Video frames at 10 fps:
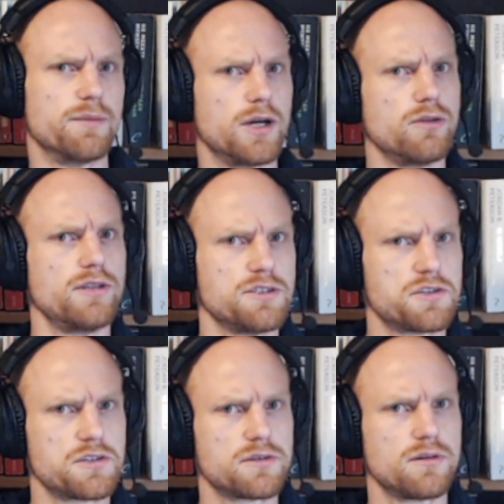about
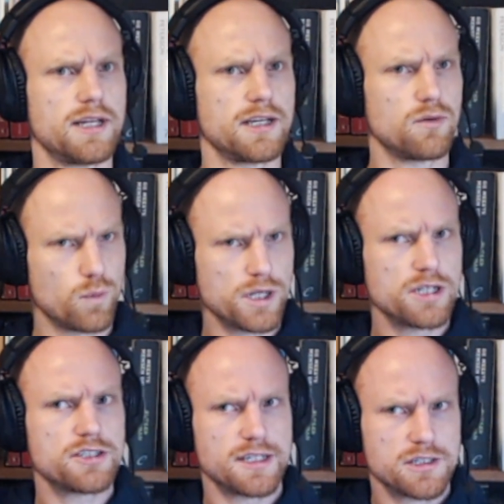this? Like, what
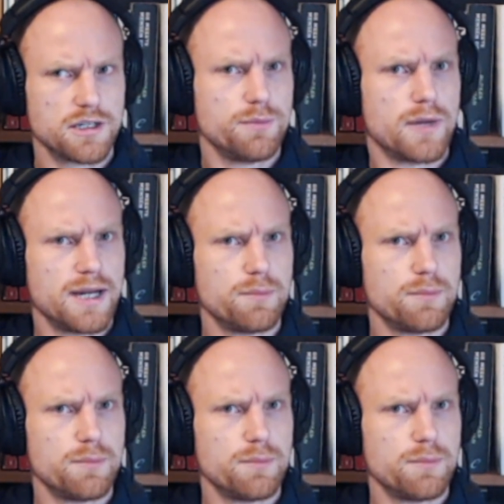is actually my